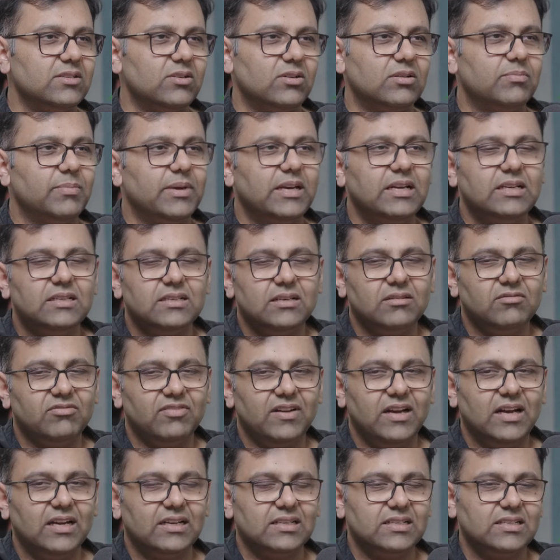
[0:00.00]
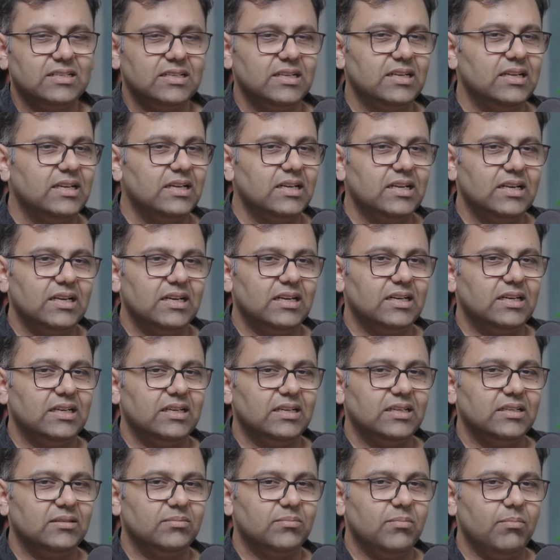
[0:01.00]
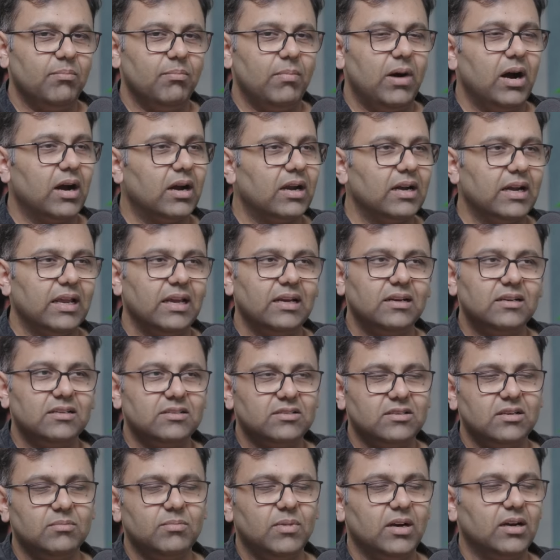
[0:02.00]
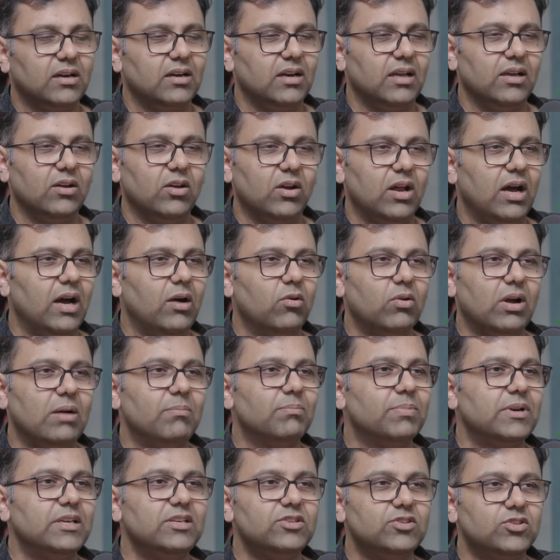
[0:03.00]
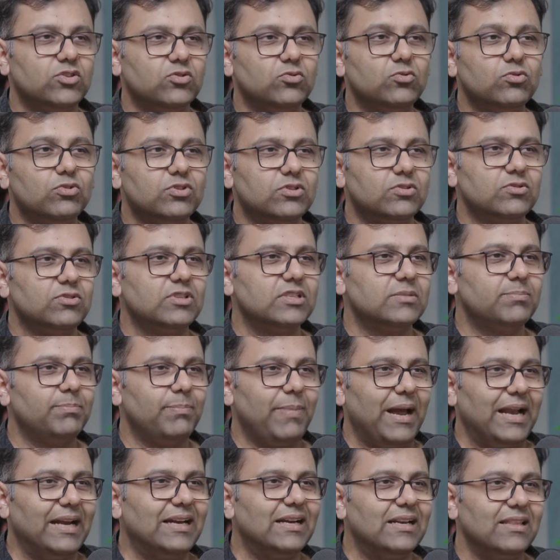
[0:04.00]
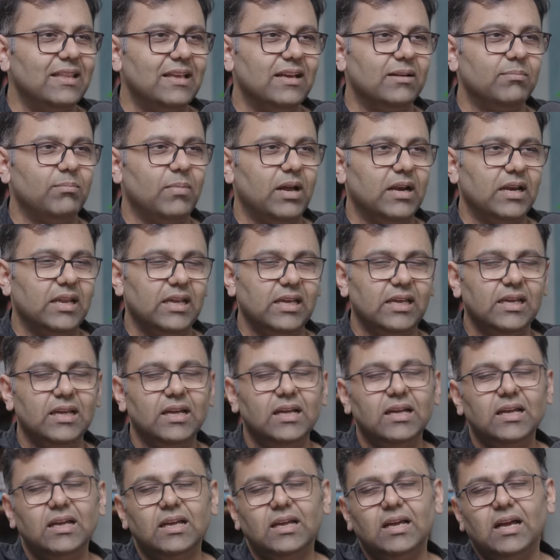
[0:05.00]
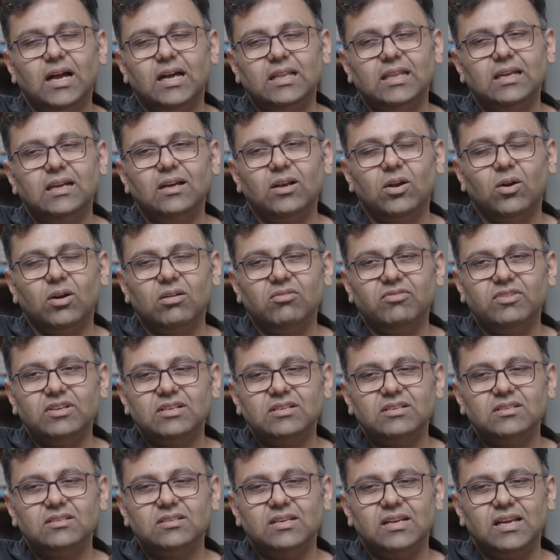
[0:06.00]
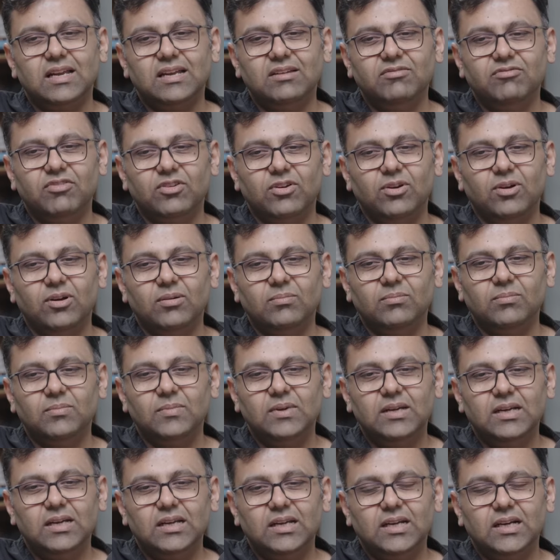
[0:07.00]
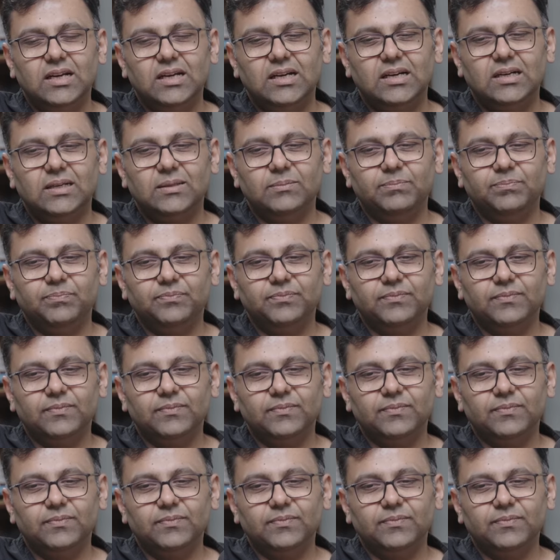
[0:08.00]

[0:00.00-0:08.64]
or be it, in fact, uh, marketing, digital marketing, or mm. how companies choose to spend their money. I think a lot of it is derived from um,